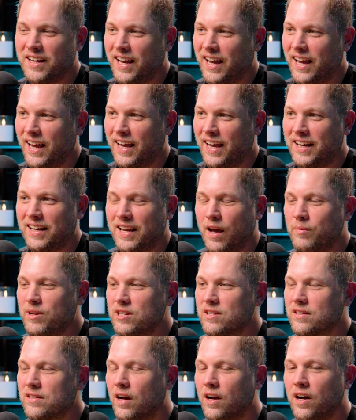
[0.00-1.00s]
and I mean,
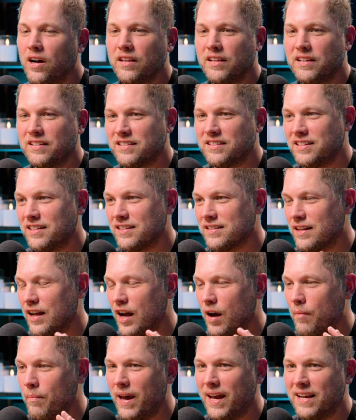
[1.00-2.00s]
just all these just
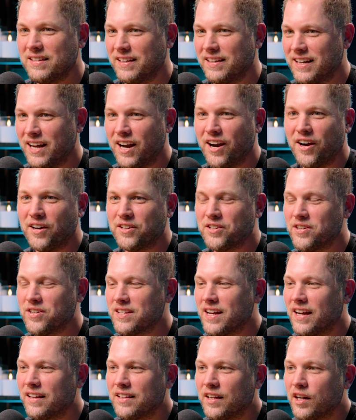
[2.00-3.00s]
amazing characters
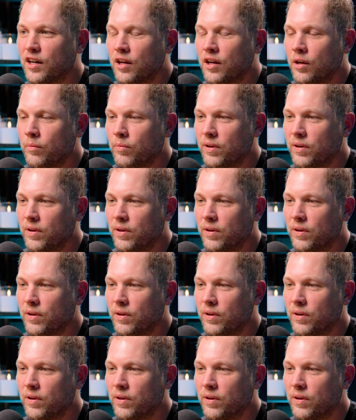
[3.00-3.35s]
out there.